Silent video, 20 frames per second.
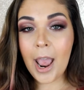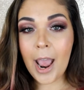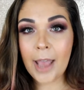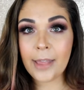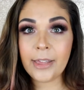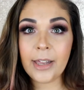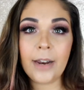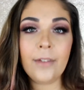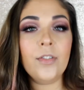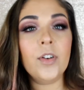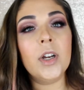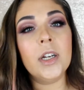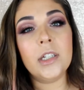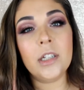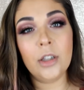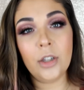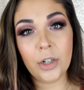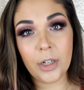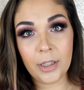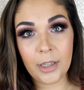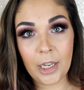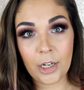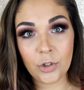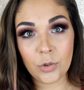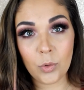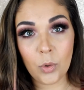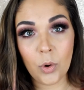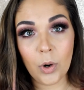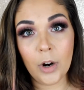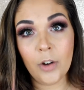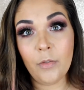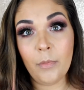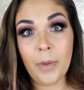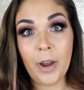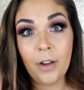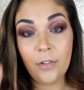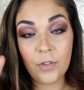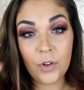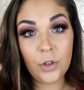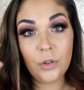and then I forget to look in that drawer of,
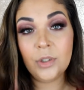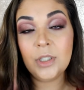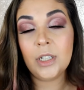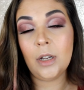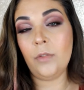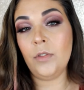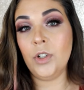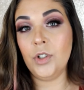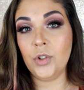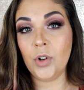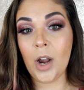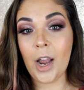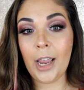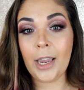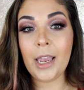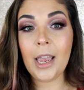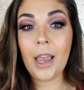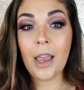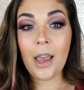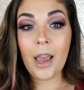of new stuff to try.